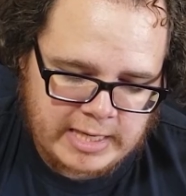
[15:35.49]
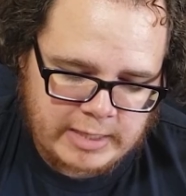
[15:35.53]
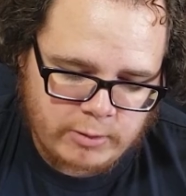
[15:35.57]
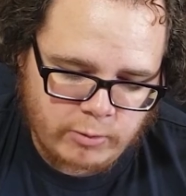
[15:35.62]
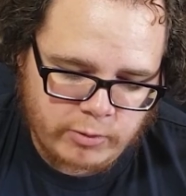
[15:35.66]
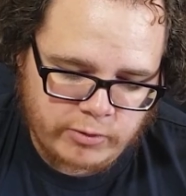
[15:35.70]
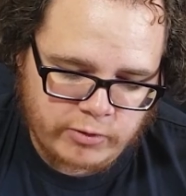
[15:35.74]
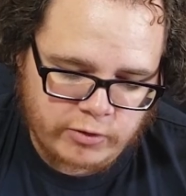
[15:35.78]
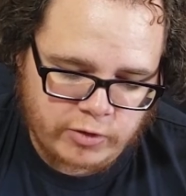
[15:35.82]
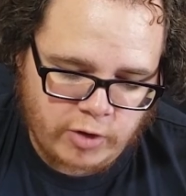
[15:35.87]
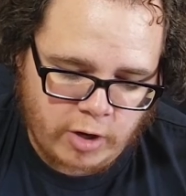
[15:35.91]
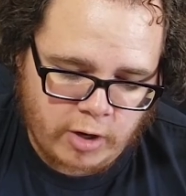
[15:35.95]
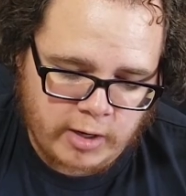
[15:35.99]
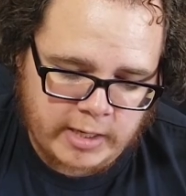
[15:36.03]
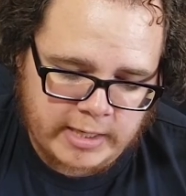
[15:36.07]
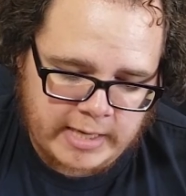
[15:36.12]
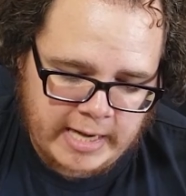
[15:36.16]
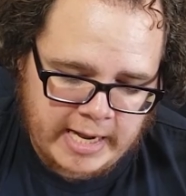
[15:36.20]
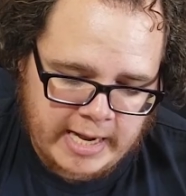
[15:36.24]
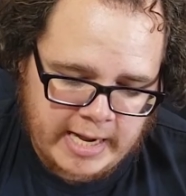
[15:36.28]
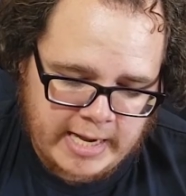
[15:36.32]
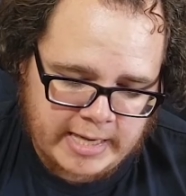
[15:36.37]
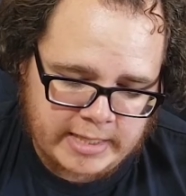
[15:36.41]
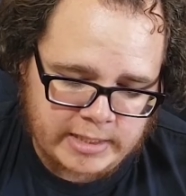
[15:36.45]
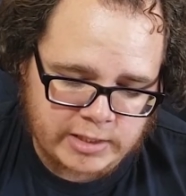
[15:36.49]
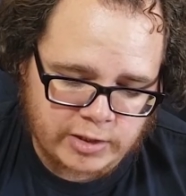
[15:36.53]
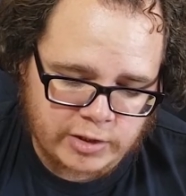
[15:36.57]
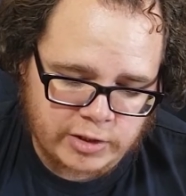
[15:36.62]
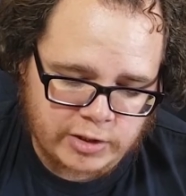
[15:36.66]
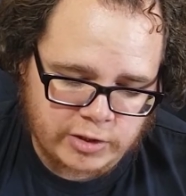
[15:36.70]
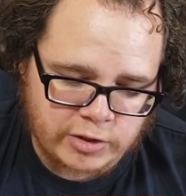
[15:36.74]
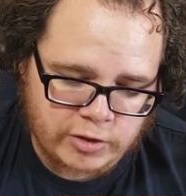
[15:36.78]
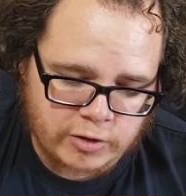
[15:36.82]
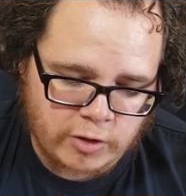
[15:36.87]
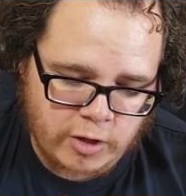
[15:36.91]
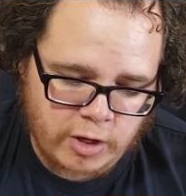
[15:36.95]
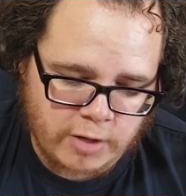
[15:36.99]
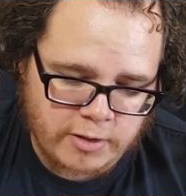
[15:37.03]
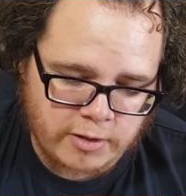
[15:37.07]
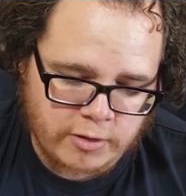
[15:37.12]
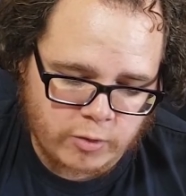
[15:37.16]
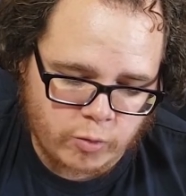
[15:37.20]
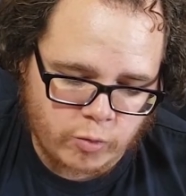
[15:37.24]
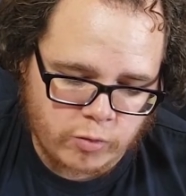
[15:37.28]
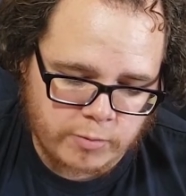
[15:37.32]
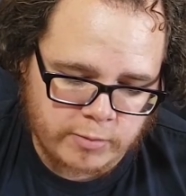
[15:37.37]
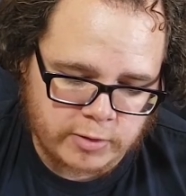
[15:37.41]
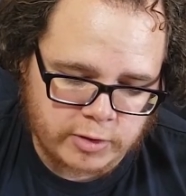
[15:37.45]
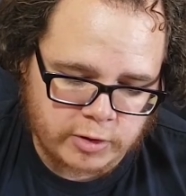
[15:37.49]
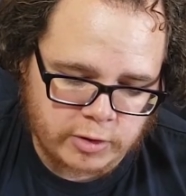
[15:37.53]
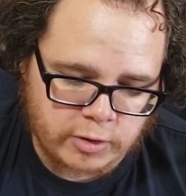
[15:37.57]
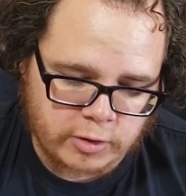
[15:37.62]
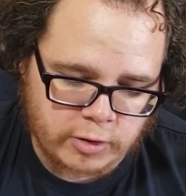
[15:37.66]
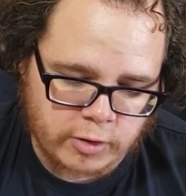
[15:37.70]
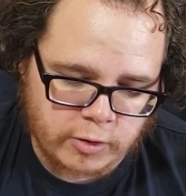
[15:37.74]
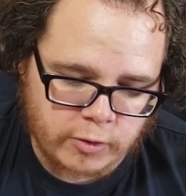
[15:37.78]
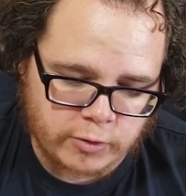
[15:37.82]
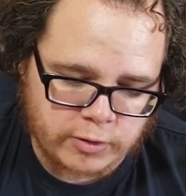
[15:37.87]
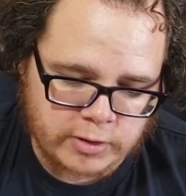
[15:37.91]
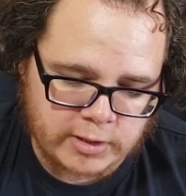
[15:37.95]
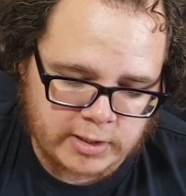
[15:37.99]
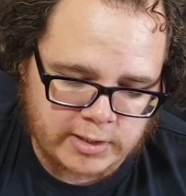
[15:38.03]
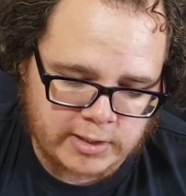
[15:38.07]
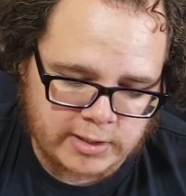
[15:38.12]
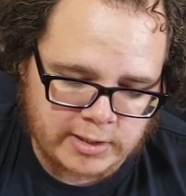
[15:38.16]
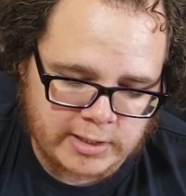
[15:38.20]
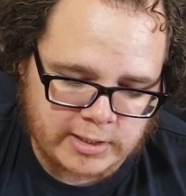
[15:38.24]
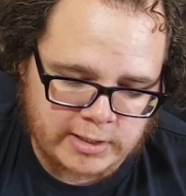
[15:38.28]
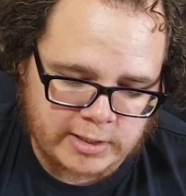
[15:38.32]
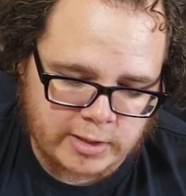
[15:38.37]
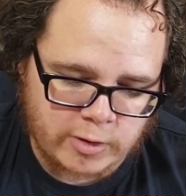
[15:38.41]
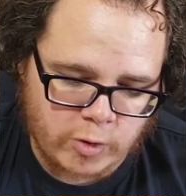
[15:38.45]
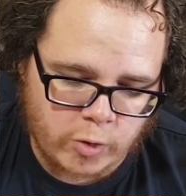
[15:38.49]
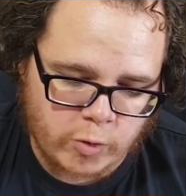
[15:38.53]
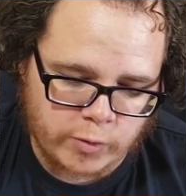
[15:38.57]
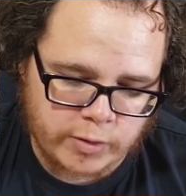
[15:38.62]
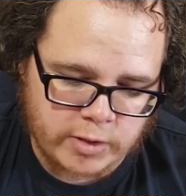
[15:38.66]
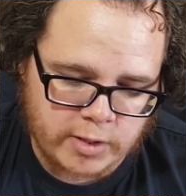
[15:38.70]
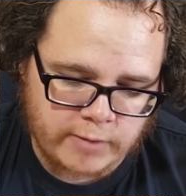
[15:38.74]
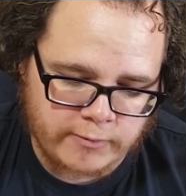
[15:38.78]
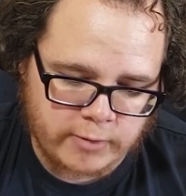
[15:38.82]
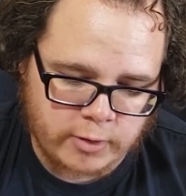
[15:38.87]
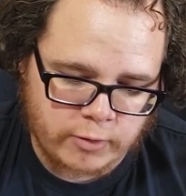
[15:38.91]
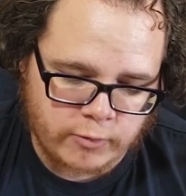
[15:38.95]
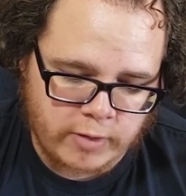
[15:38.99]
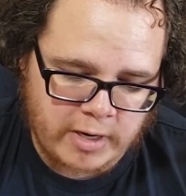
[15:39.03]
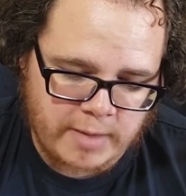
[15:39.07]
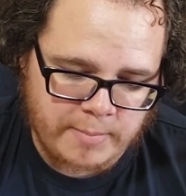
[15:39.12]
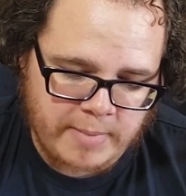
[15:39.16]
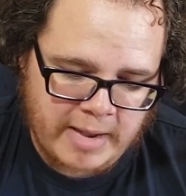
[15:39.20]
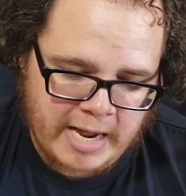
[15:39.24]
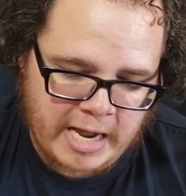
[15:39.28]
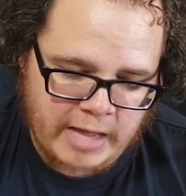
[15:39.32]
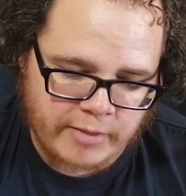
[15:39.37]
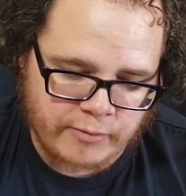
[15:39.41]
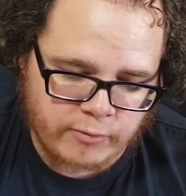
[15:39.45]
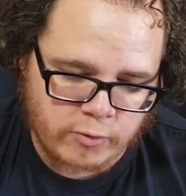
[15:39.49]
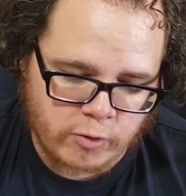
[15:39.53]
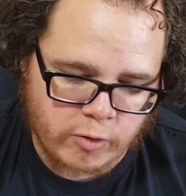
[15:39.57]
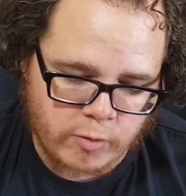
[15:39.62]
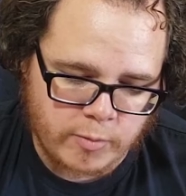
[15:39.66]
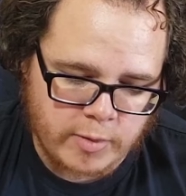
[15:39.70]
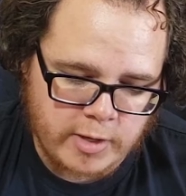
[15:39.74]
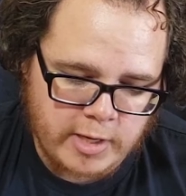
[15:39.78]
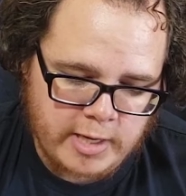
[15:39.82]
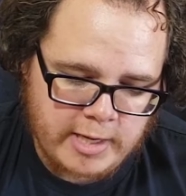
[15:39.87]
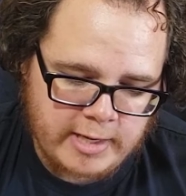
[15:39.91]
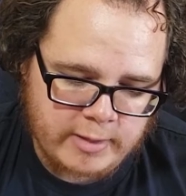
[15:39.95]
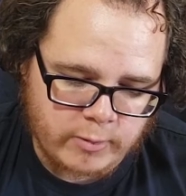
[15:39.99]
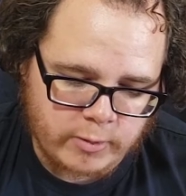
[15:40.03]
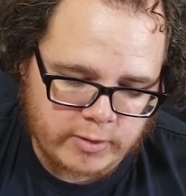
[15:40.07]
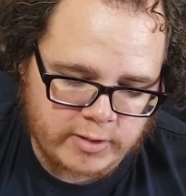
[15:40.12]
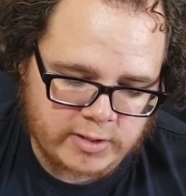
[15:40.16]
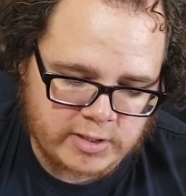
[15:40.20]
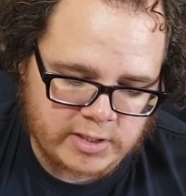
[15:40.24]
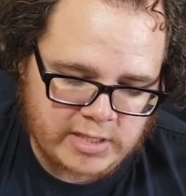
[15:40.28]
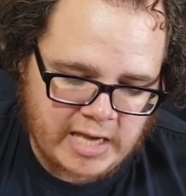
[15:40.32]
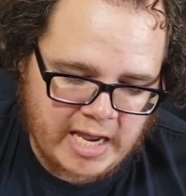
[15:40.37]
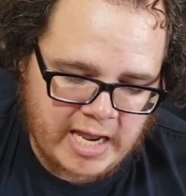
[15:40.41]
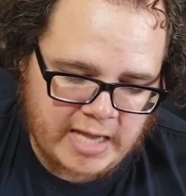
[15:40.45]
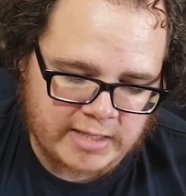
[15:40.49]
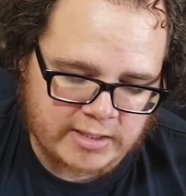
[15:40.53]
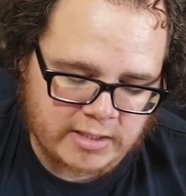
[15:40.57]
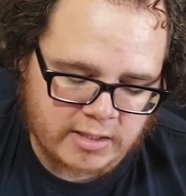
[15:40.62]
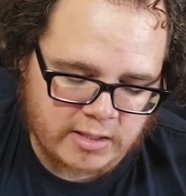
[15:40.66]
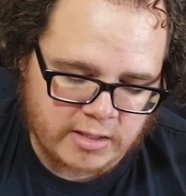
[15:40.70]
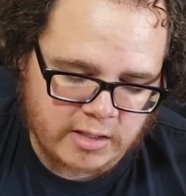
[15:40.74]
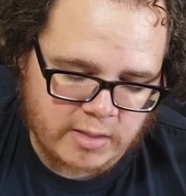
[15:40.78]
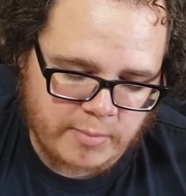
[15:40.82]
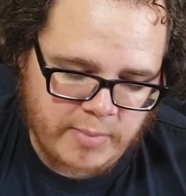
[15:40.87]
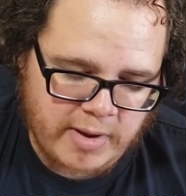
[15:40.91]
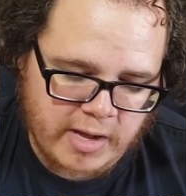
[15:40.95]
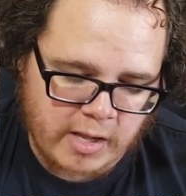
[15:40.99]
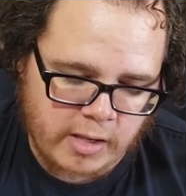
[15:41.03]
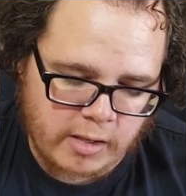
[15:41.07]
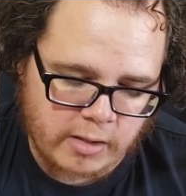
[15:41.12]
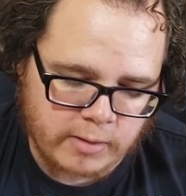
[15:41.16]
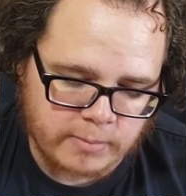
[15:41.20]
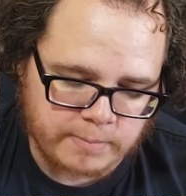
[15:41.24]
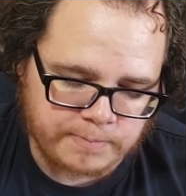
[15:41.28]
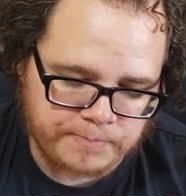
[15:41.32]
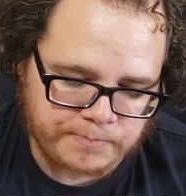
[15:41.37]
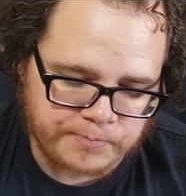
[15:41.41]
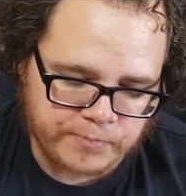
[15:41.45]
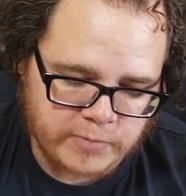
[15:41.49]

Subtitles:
With darting eyes, she saw that the woman's clothes consisted only of a gray bathrobe with stains on the lapel.